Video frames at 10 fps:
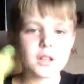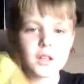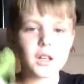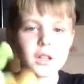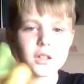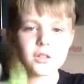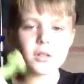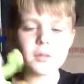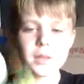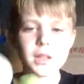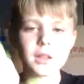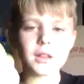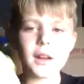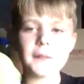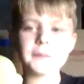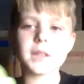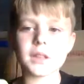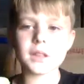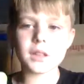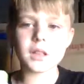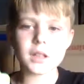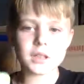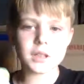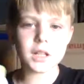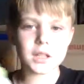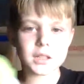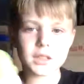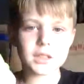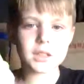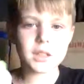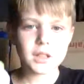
and you will be left in the dust.